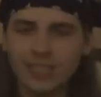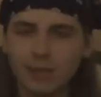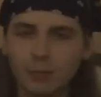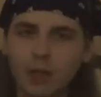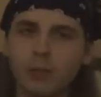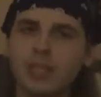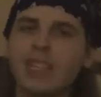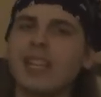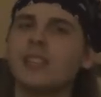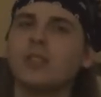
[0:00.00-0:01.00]
it probably
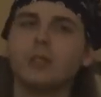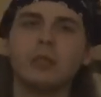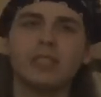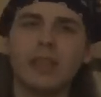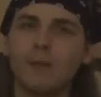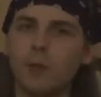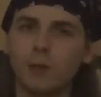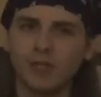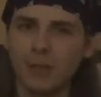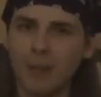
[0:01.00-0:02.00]
led to
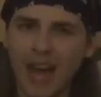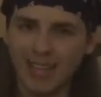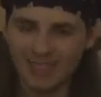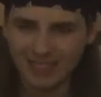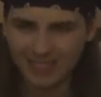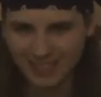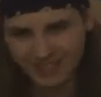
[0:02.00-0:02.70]
Steppenwolf's demise.